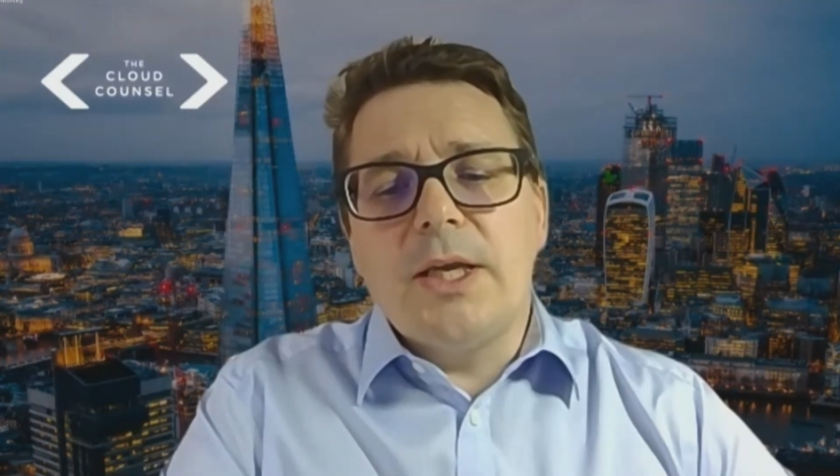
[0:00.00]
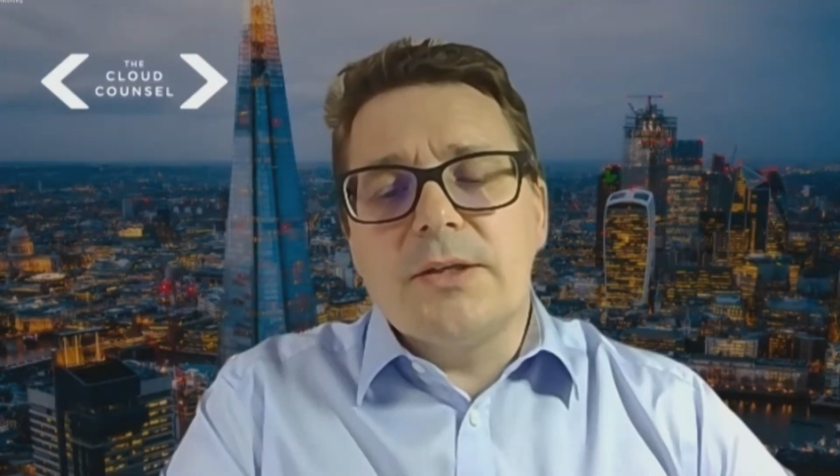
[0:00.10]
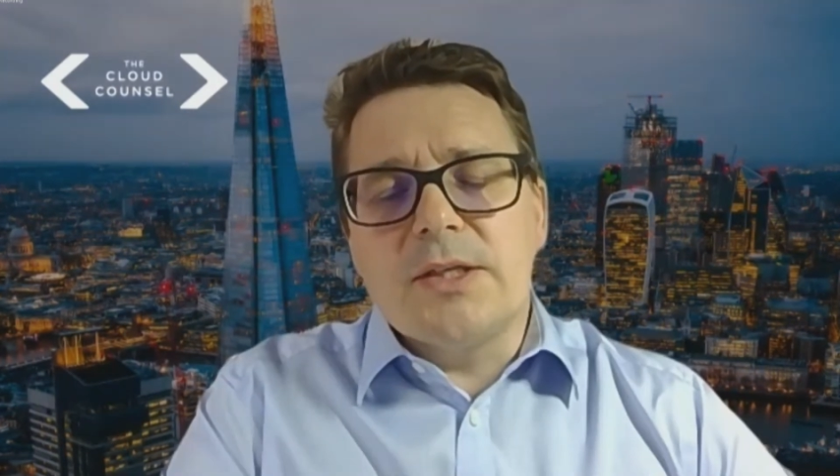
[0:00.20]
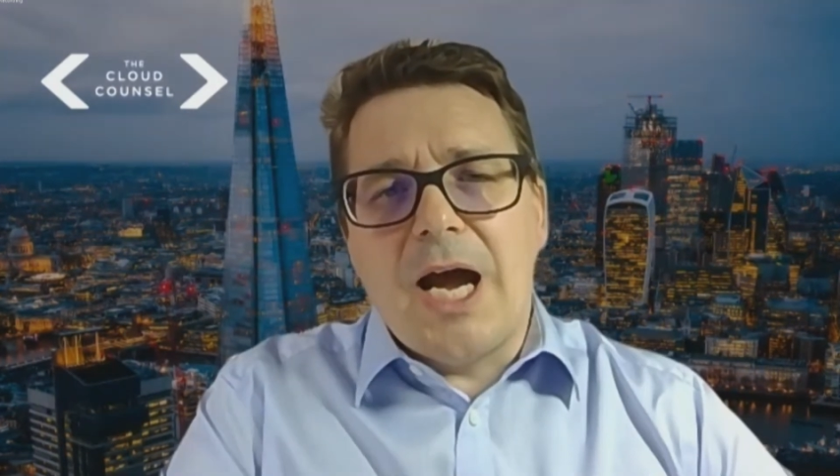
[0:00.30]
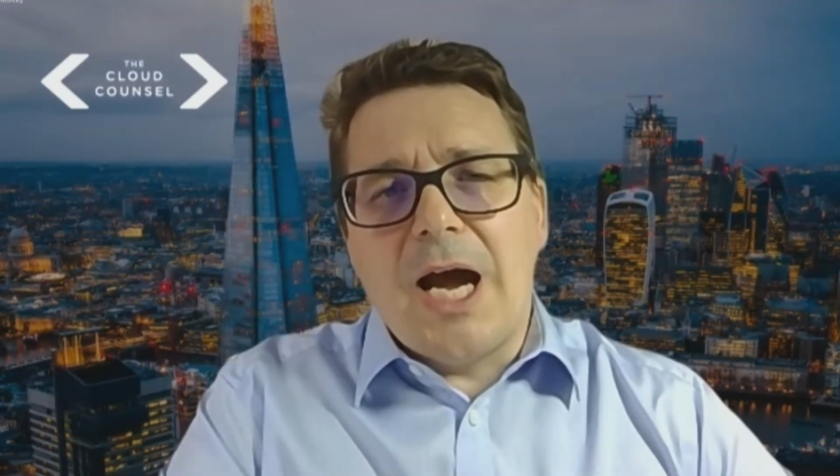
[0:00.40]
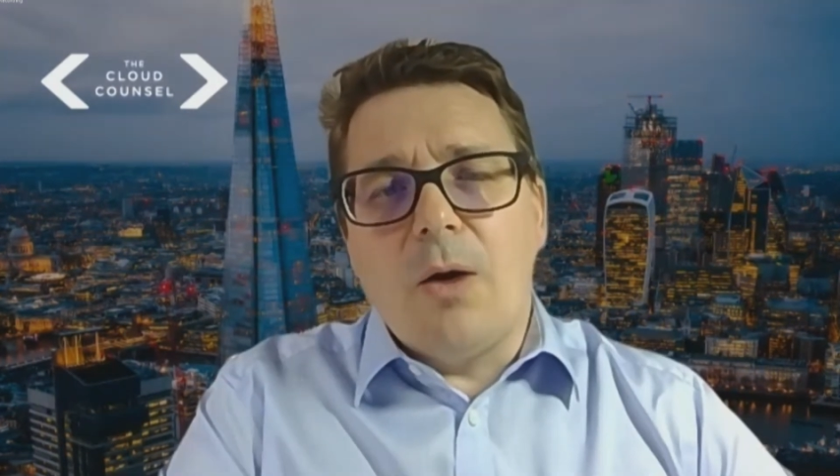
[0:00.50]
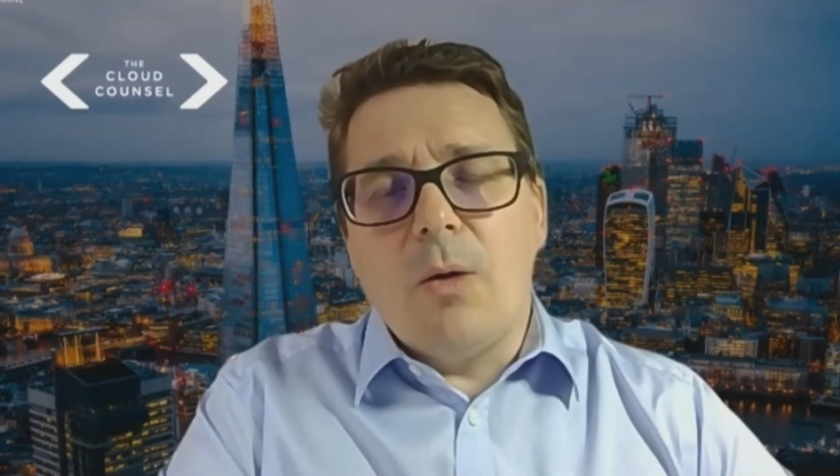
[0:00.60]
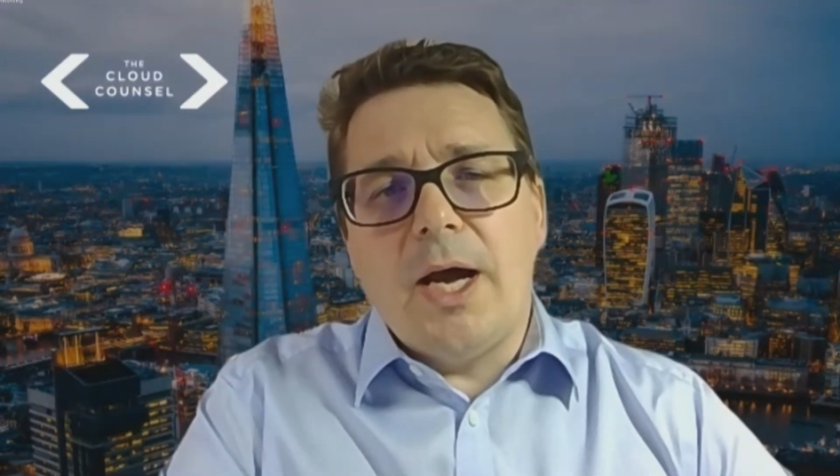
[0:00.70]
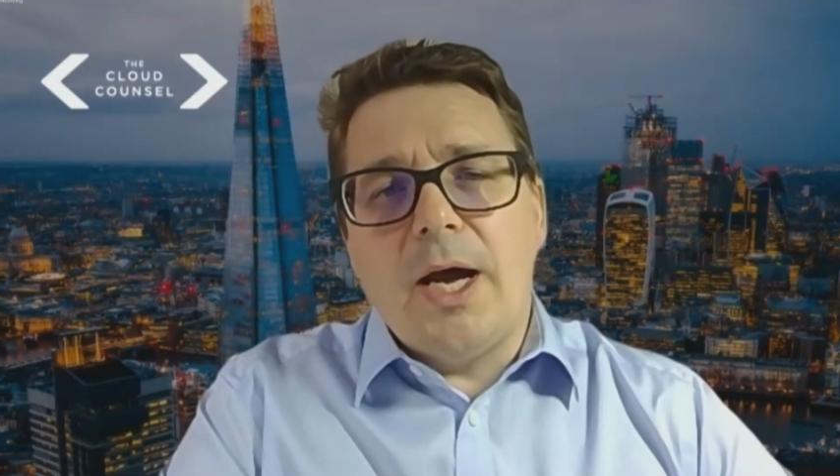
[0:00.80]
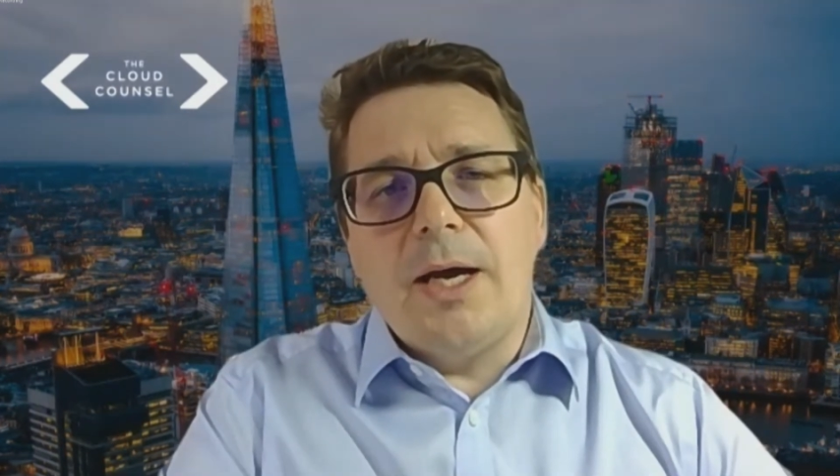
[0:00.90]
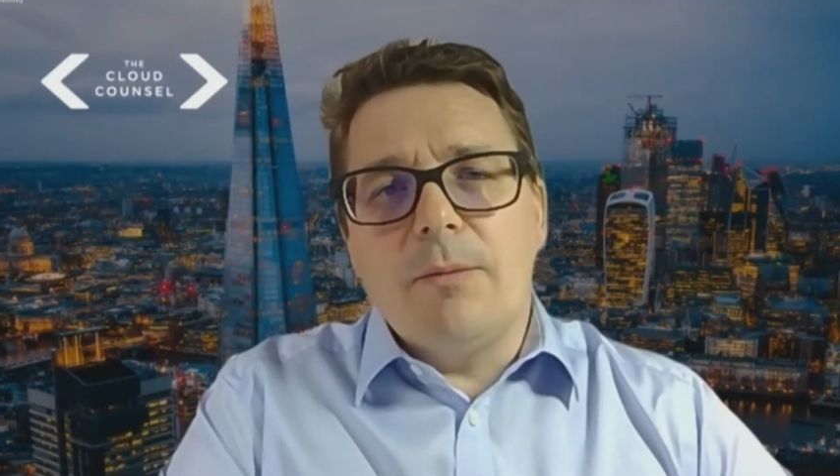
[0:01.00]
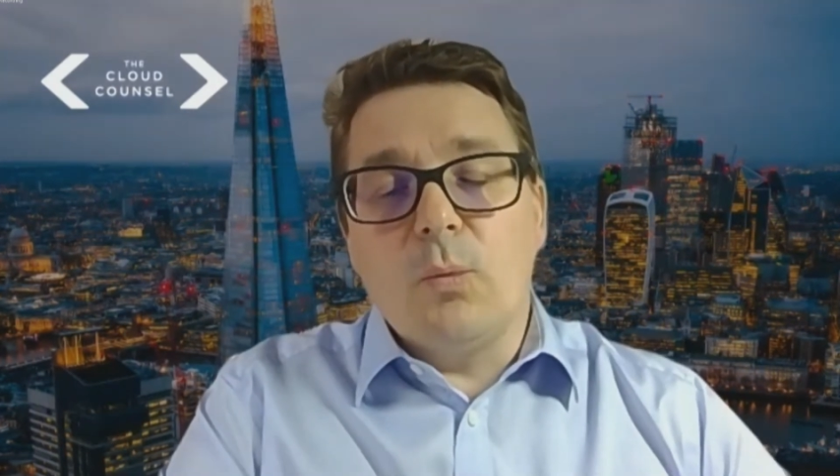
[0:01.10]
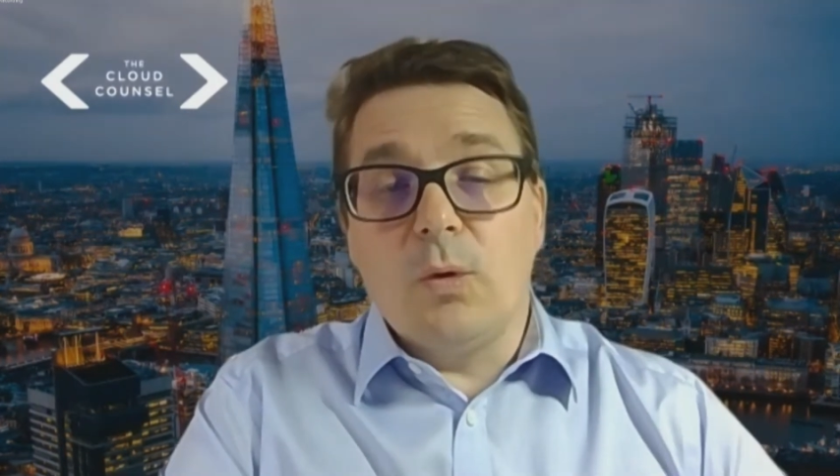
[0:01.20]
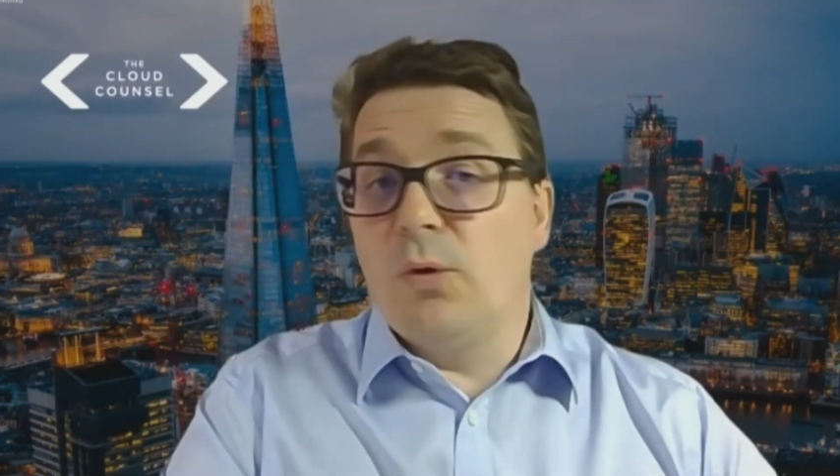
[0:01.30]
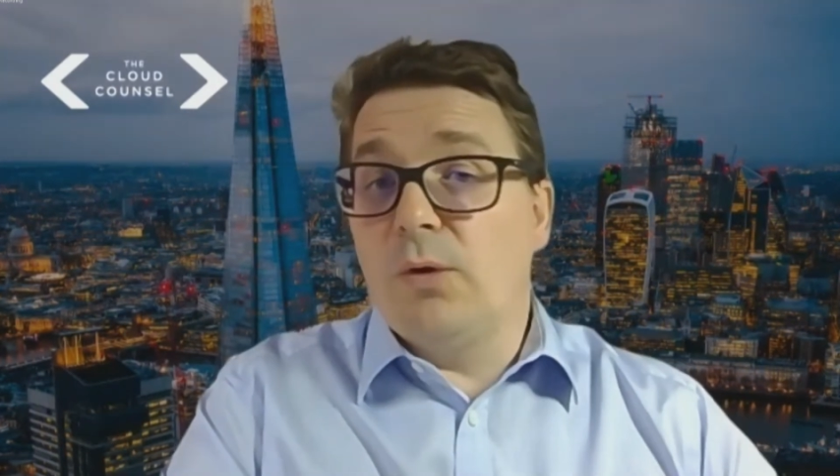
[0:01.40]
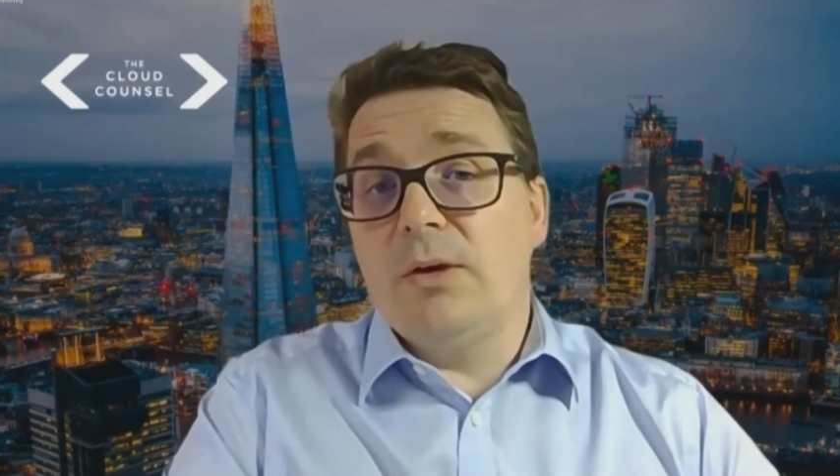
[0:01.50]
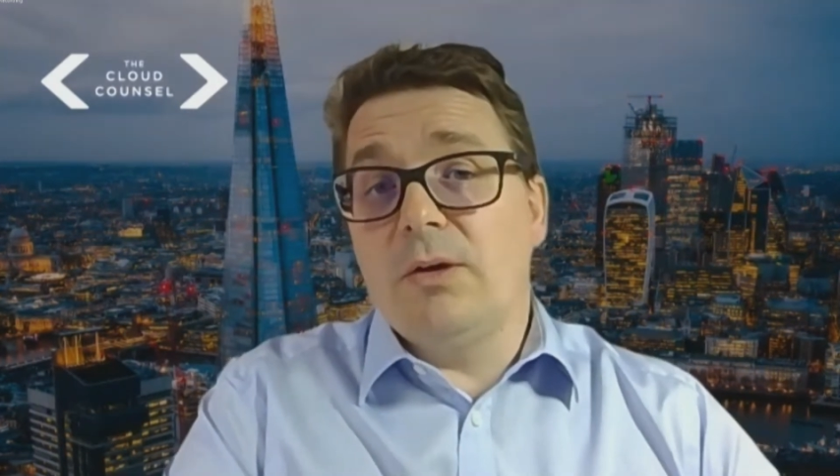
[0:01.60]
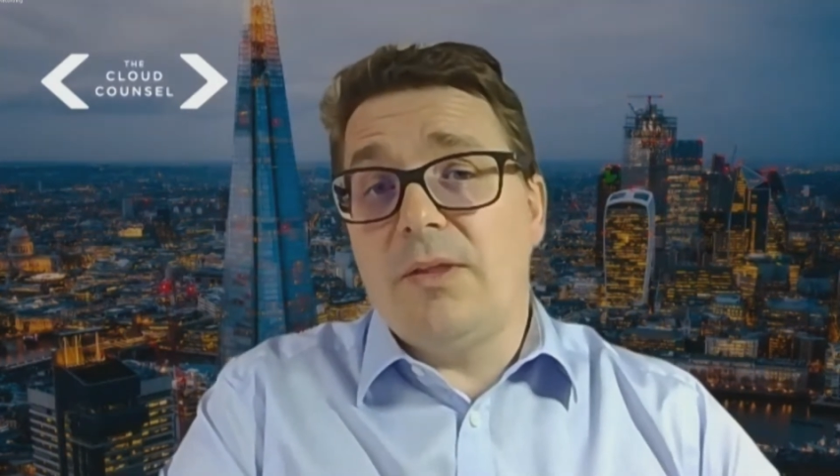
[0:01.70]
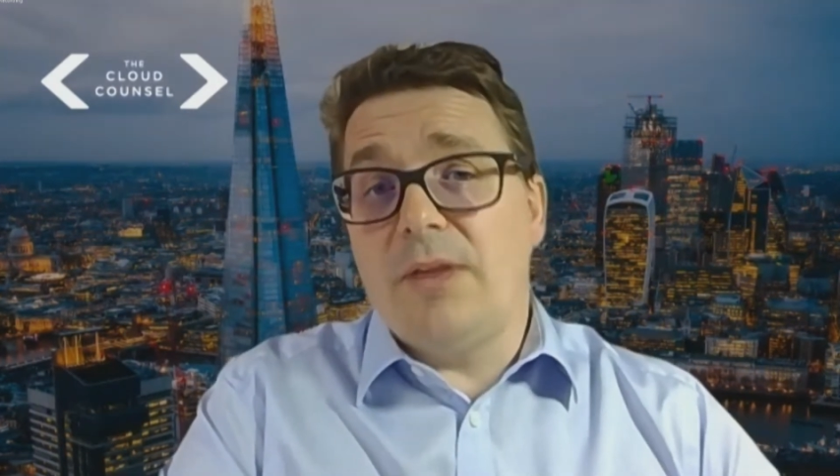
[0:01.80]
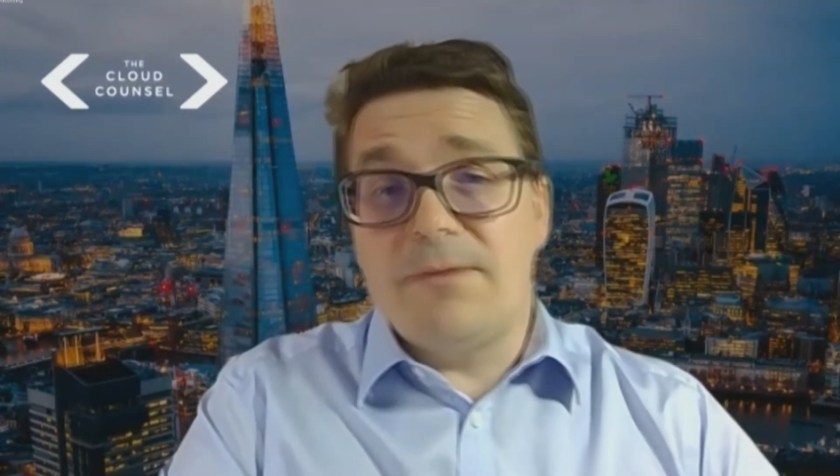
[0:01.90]
now will both
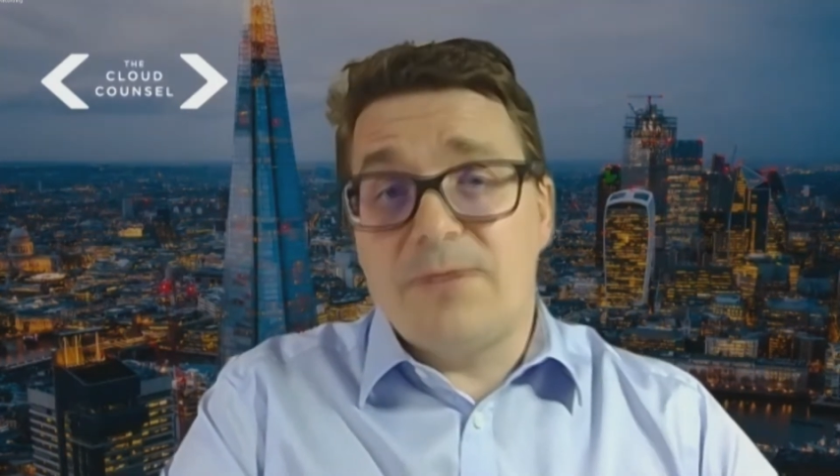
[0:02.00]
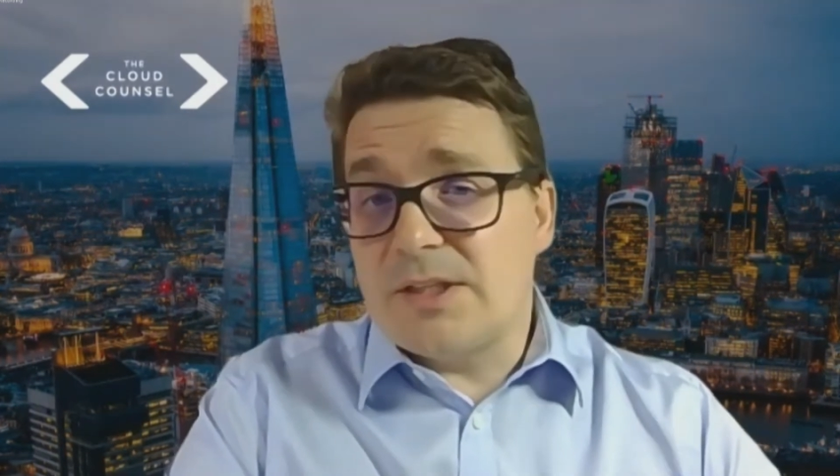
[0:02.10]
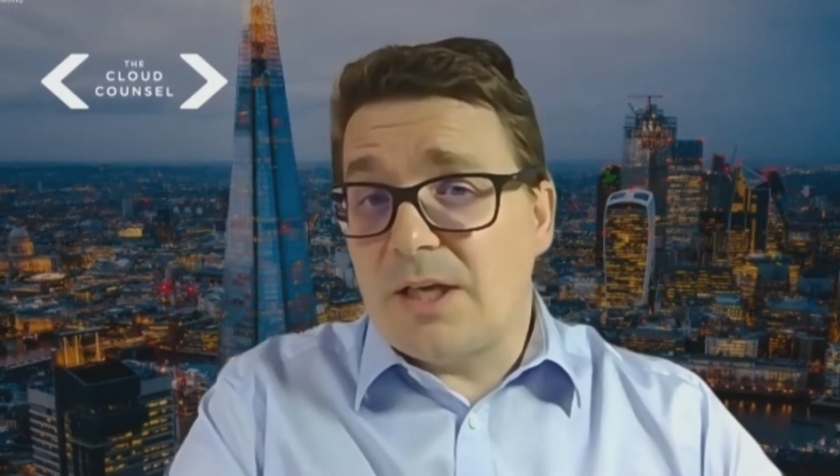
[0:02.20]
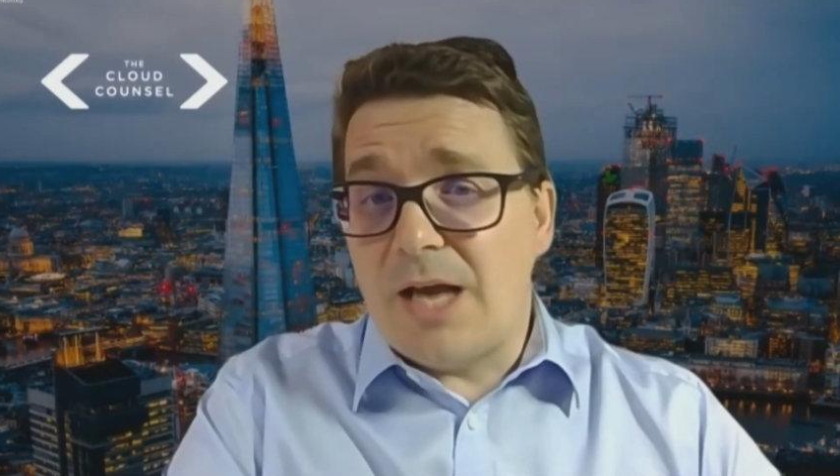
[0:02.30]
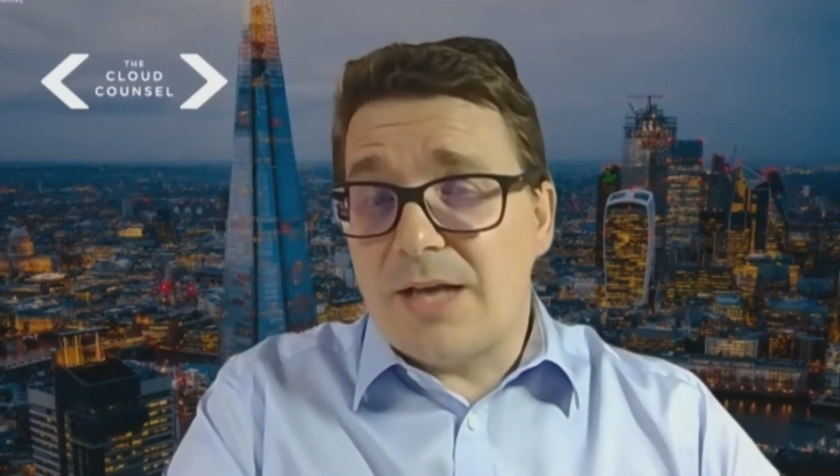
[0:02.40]
look at their physical